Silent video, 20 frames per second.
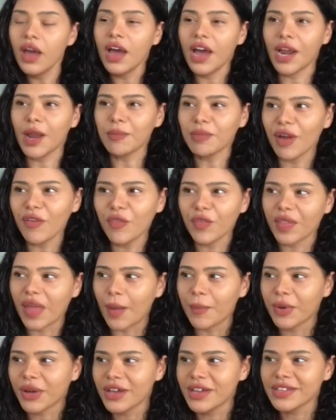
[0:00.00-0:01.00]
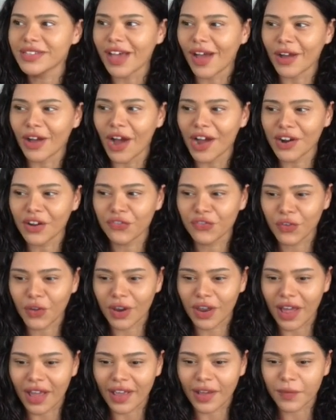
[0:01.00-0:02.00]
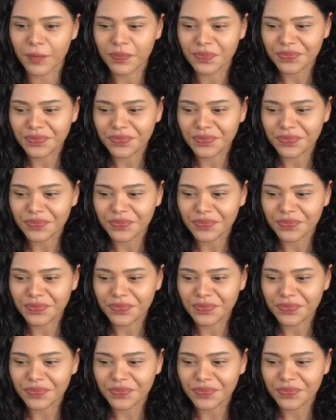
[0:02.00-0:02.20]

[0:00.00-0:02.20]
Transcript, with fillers: And I'm loving that because I kind of feel like